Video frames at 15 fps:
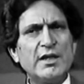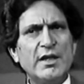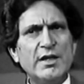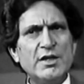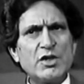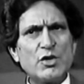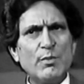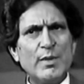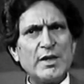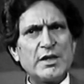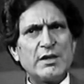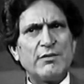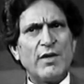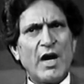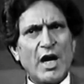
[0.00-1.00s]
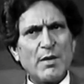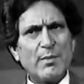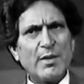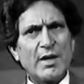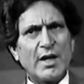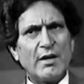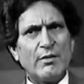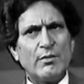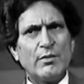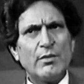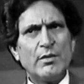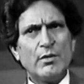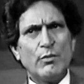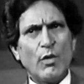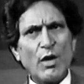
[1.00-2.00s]
the instruments of armor and
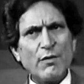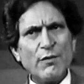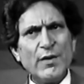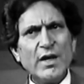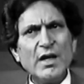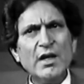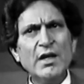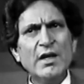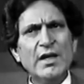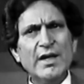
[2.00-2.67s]
warfare.